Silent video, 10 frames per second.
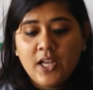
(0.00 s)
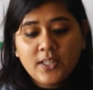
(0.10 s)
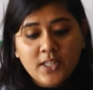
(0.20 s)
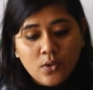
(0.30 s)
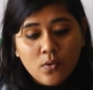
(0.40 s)

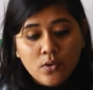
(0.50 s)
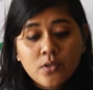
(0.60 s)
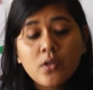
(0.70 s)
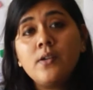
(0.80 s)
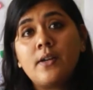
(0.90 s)
The
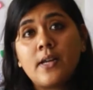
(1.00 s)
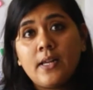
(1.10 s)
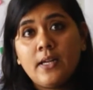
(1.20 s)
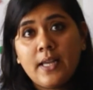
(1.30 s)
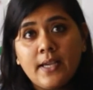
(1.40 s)
ozone
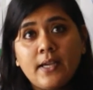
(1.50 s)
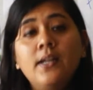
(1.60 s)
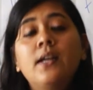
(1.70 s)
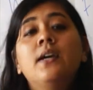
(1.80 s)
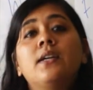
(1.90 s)

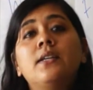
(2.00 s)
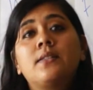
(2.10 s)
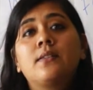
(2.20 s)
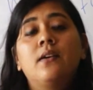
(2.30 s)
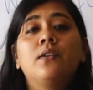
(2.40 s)
layer
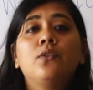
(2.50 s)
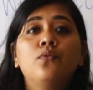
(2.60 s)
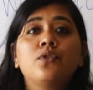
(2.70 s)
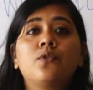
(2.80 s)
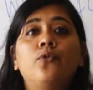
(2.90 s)
is
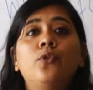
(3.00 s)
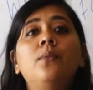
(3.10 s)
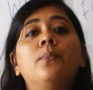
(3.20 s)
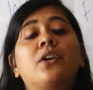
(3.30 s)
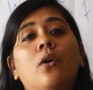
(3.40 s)
useful
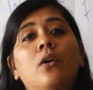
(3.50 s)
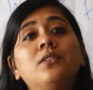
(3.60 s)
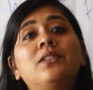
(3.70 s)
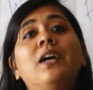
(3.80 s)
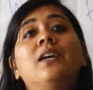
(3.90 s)
because